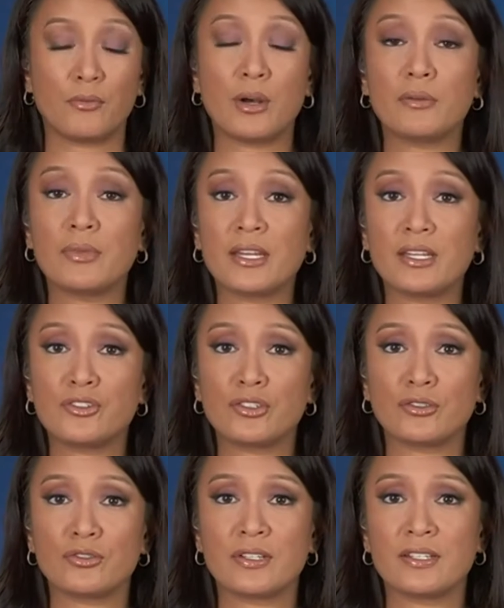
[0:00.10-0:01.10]
While many
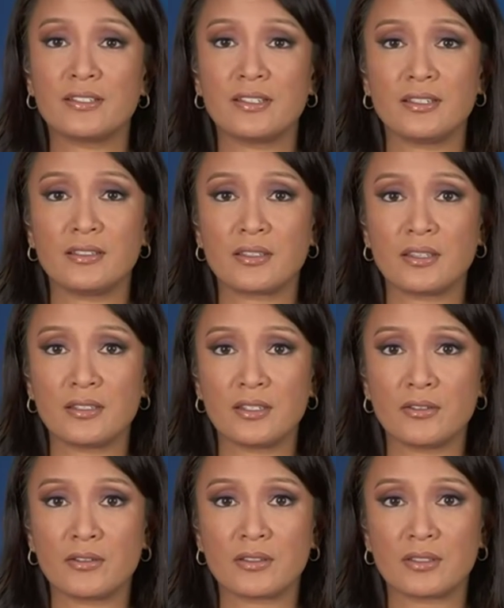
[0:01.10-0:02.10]
children and teens
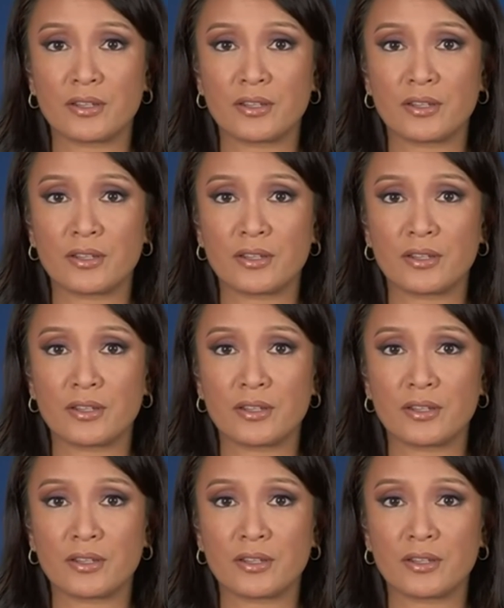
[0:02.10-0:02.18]
continue to